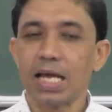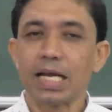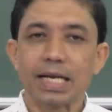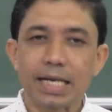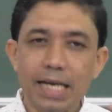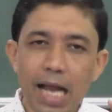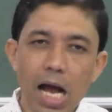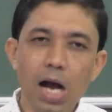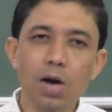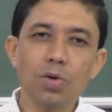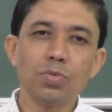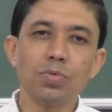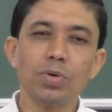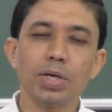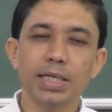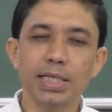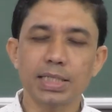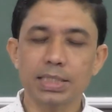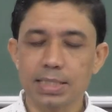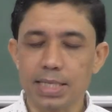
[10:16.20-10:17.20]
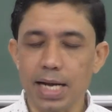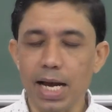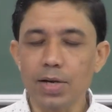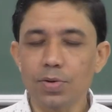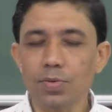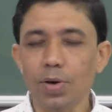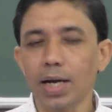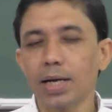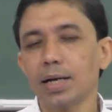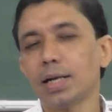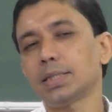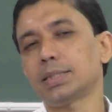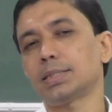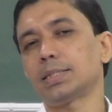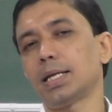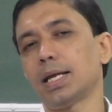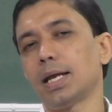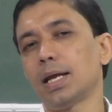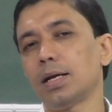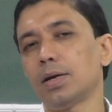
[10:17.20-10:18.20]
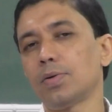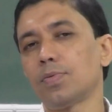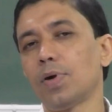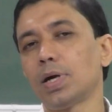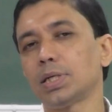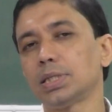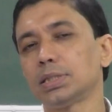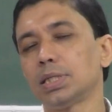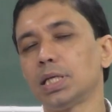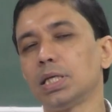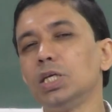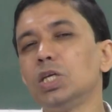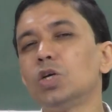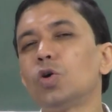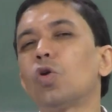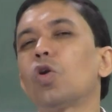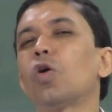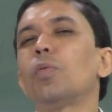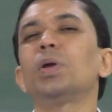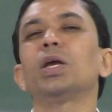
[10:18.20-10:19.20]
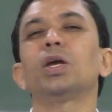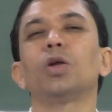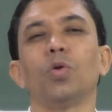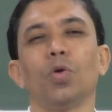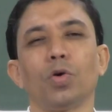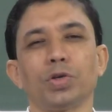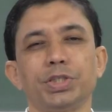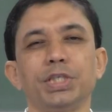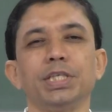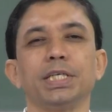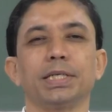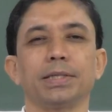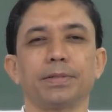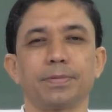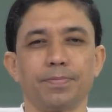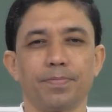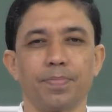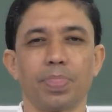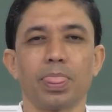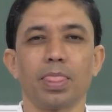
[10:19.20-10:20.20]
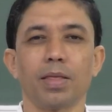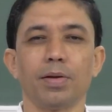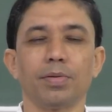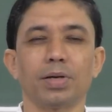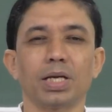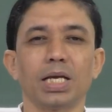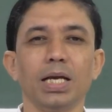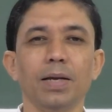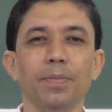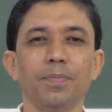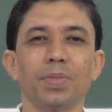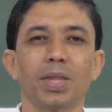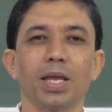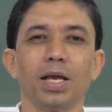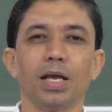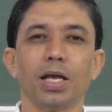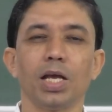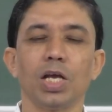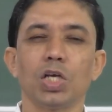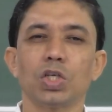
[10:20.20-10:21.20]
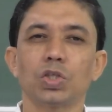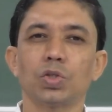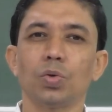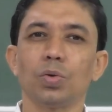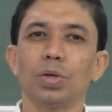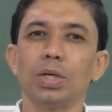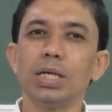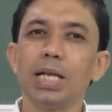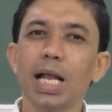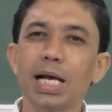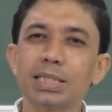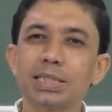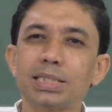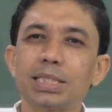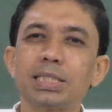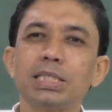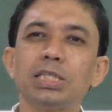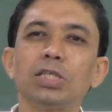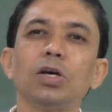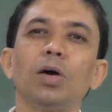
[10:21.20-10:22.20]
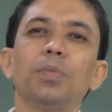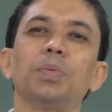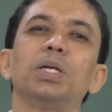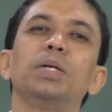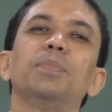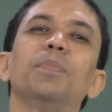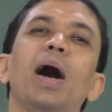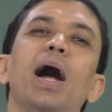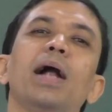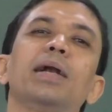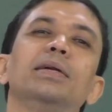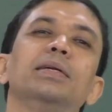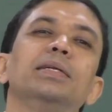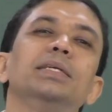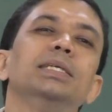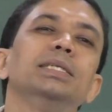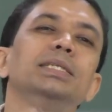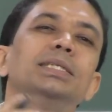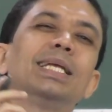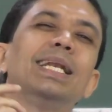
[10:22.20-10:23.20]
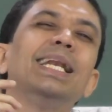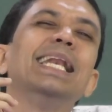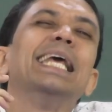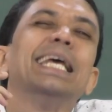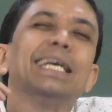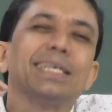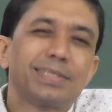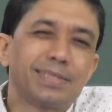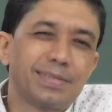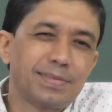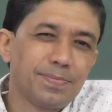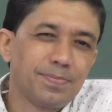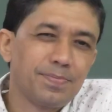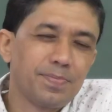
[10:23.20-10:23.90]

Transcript: Now, let us try to understand what is the economic logic. Okay. So, elasticity of demand is less.